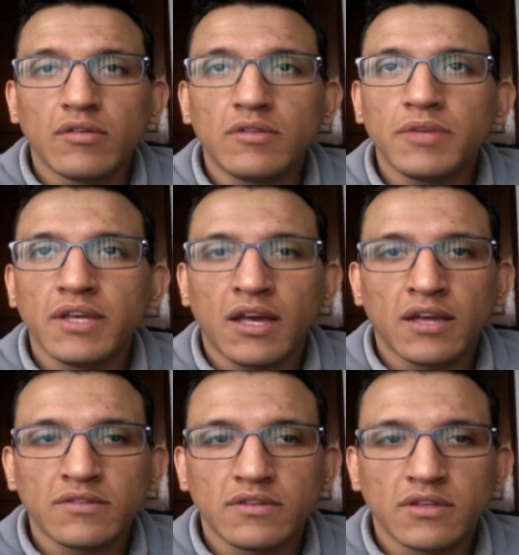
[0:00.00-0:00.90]
will be
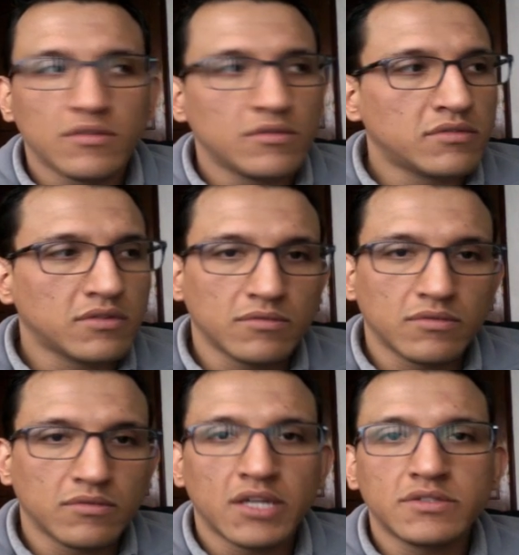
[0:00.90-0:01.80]
asking you some
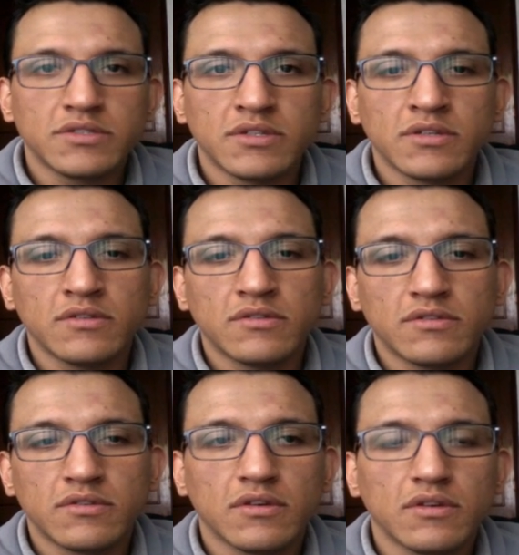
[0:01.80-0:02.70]

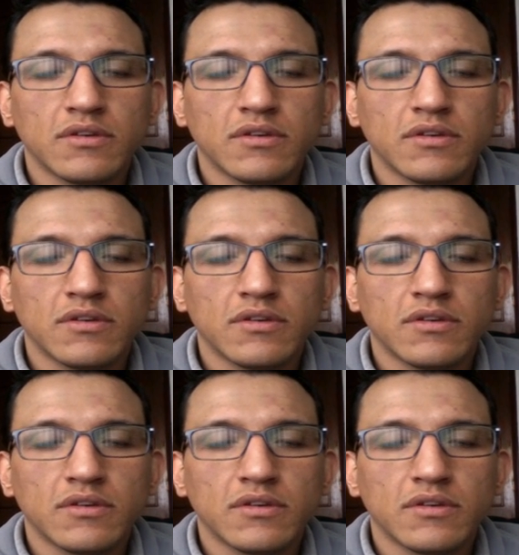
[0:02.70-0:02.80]
questions,